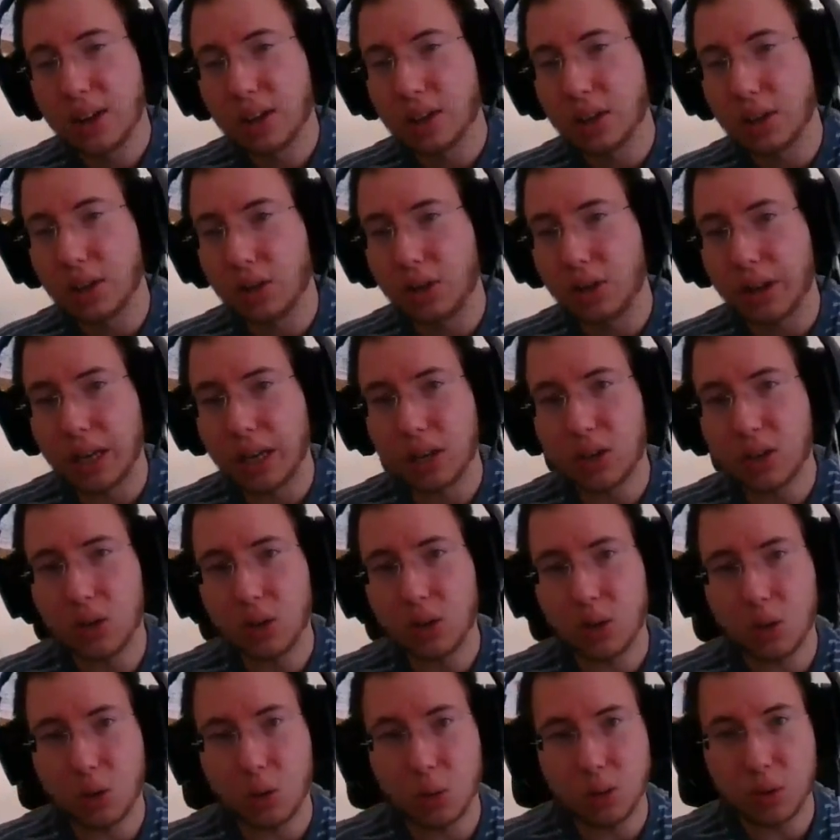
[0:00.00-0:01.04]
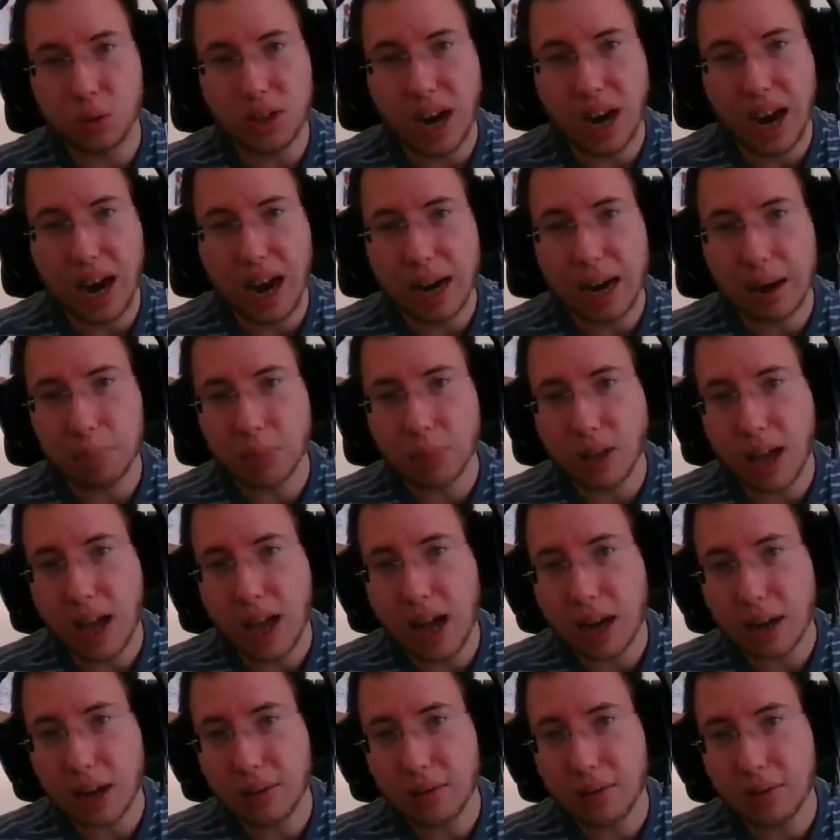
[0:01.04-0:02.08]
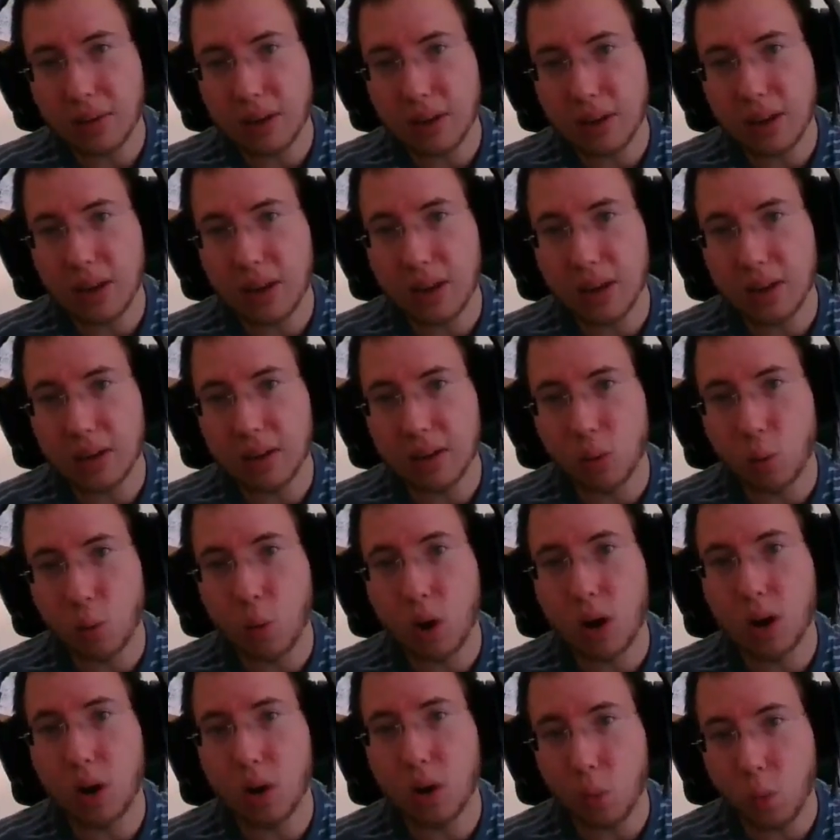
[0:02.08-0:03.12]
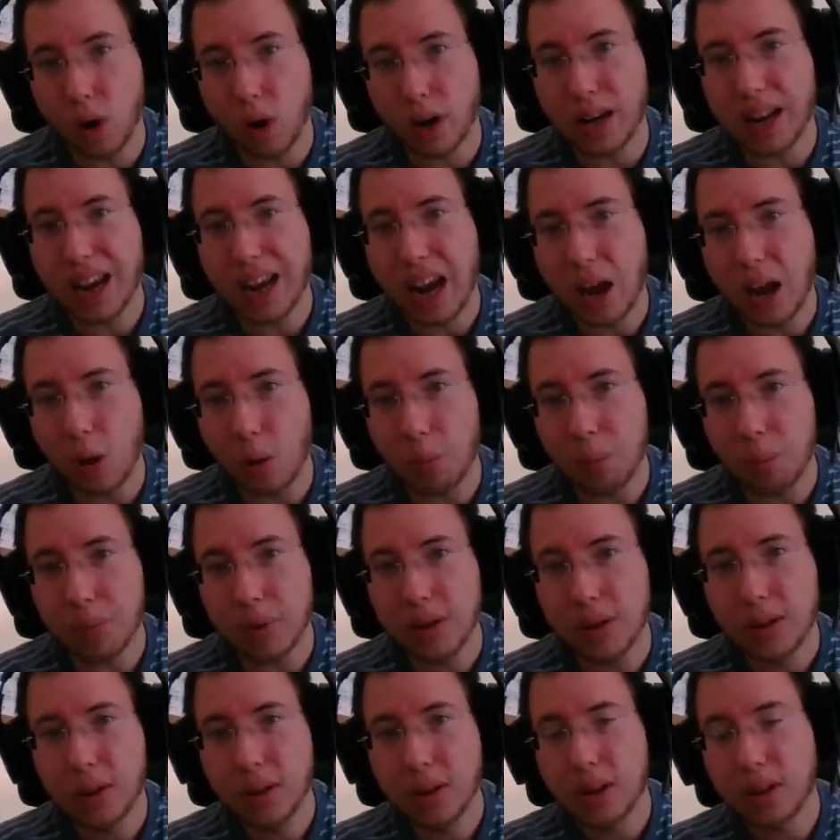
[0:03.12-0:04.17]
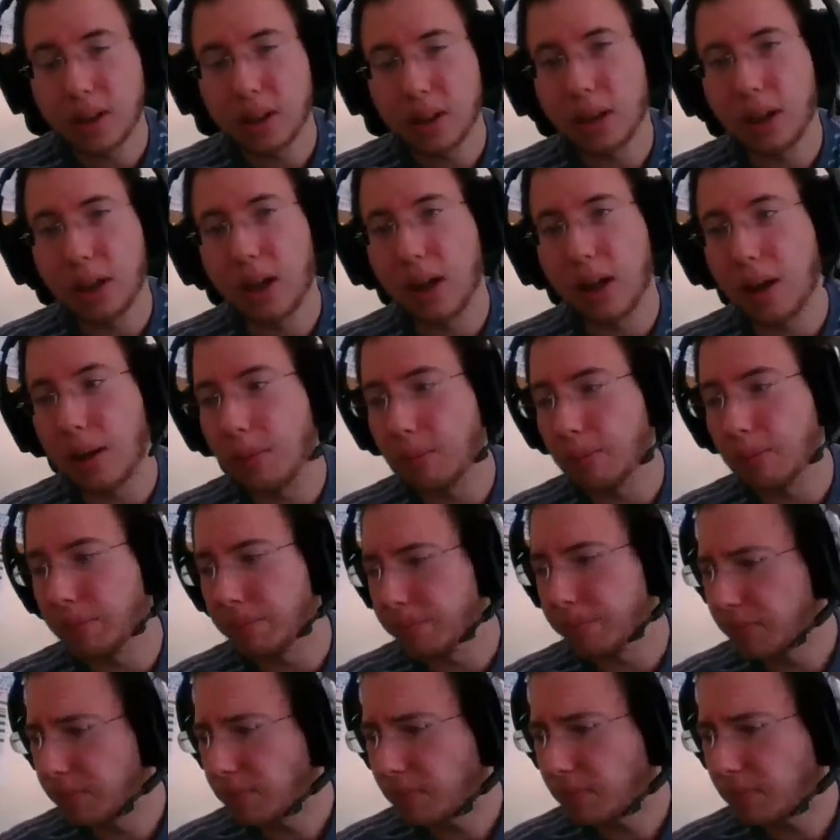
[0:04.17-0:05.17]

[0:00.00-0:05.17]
learning to time block the one-on-one help, learning